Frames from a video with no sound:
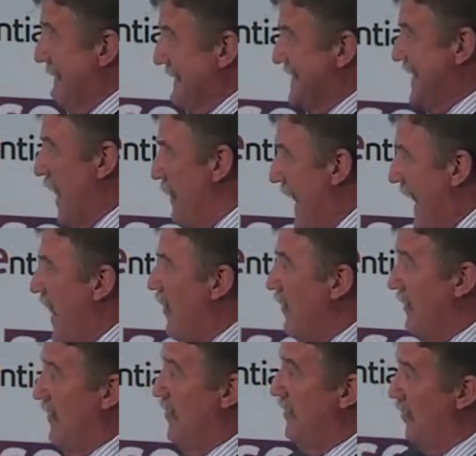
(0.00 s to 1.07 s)

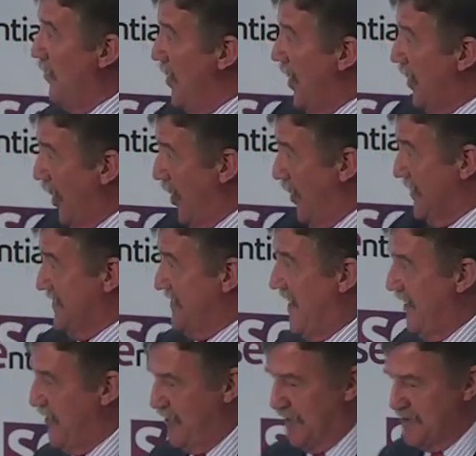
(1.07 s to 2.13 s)
somehow work
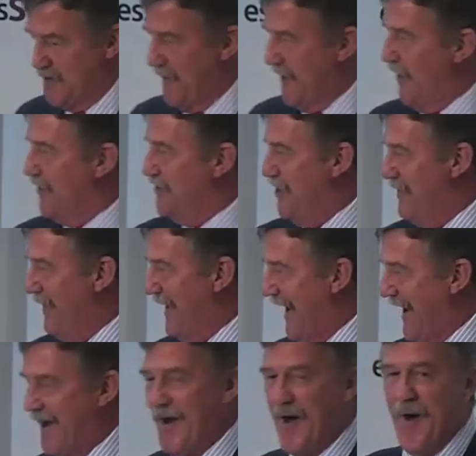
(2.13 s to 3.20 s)
alongside yours so we're not
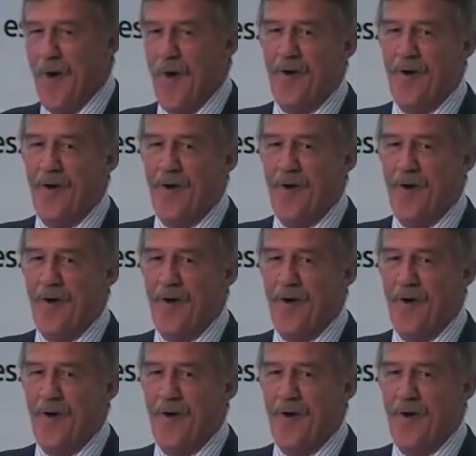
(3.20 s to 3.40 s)
duplicating